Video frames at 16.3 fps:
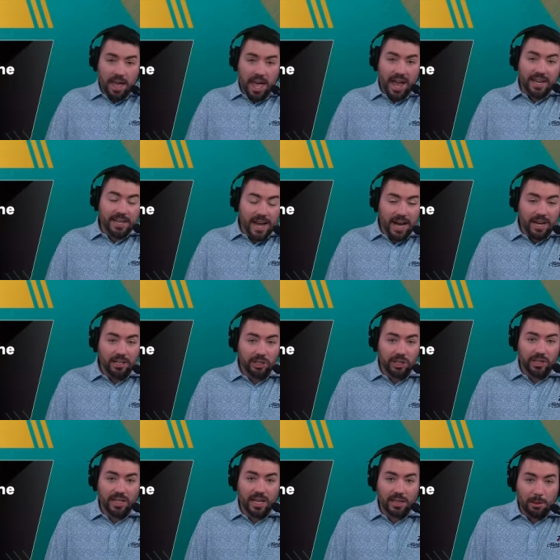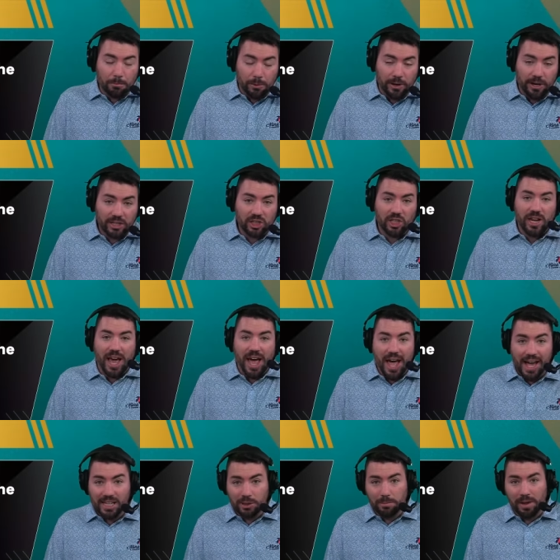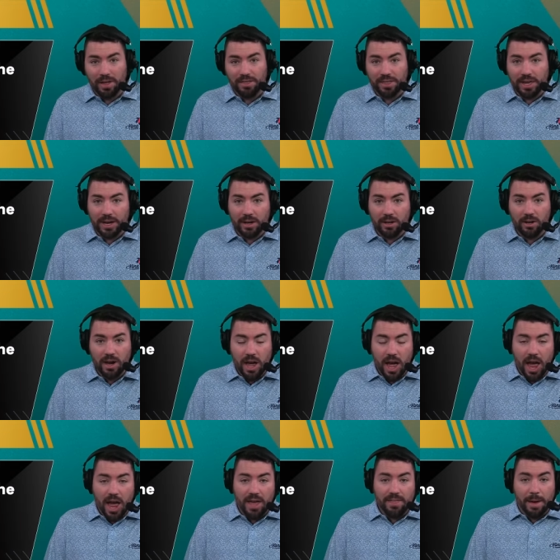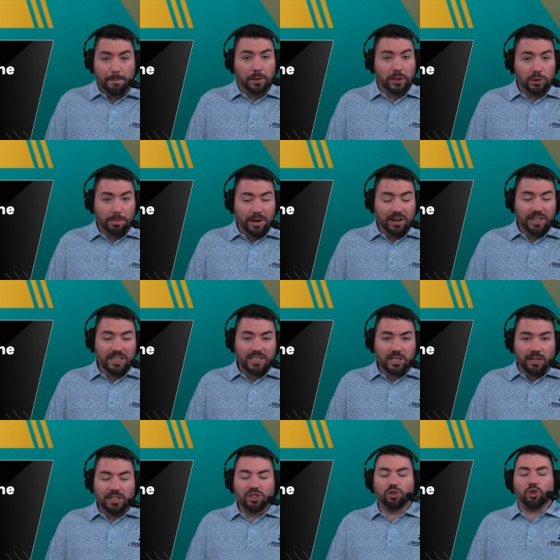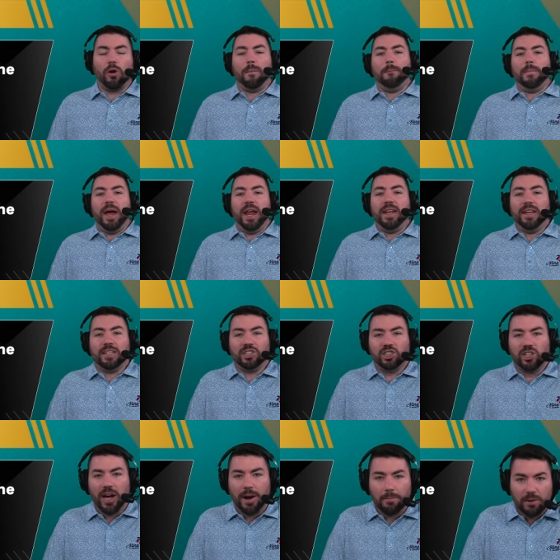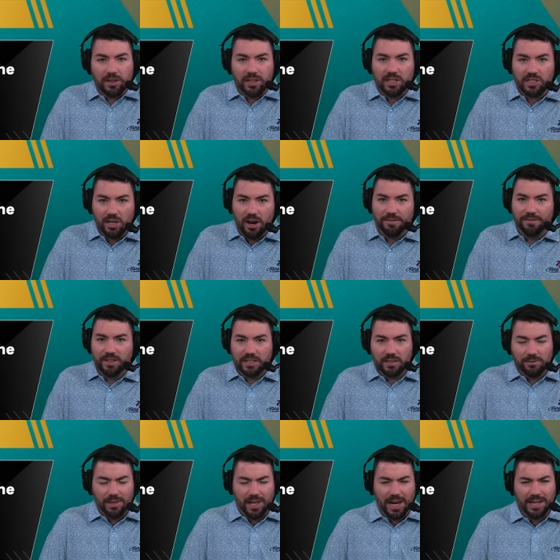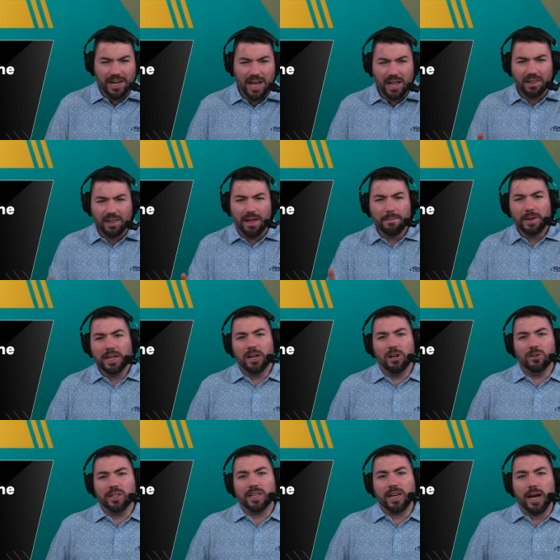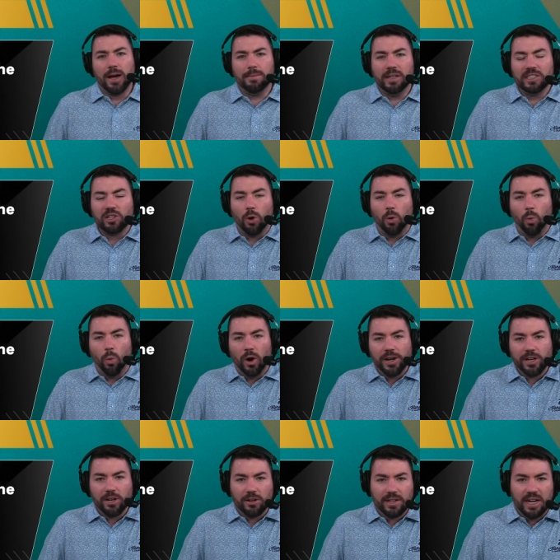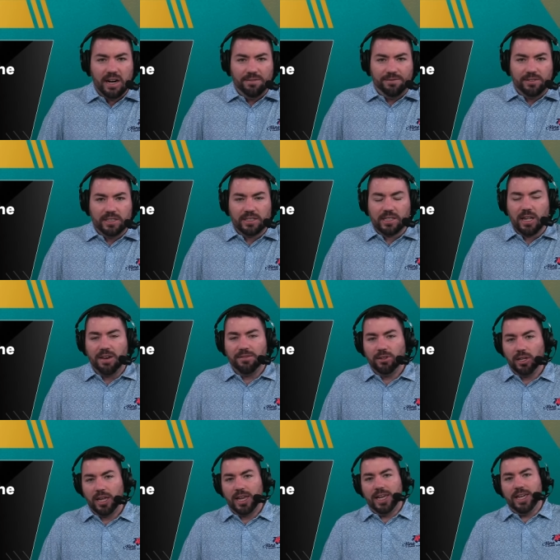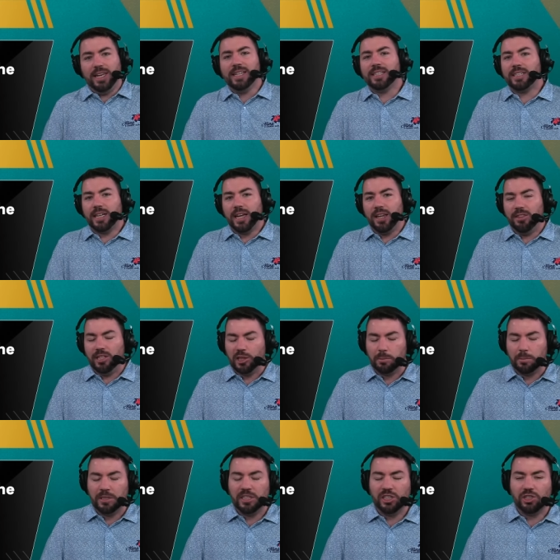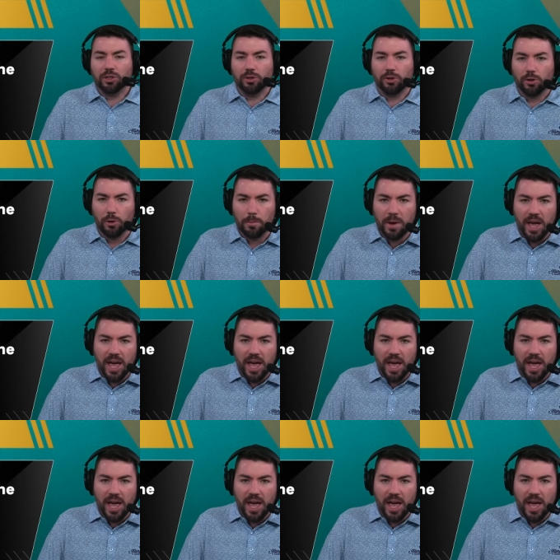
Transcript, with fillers: acknowledging that the production has been there and that Butch Barry has done a tremendous job with this offensive line, let me know in the comments what your confidence level is in this position group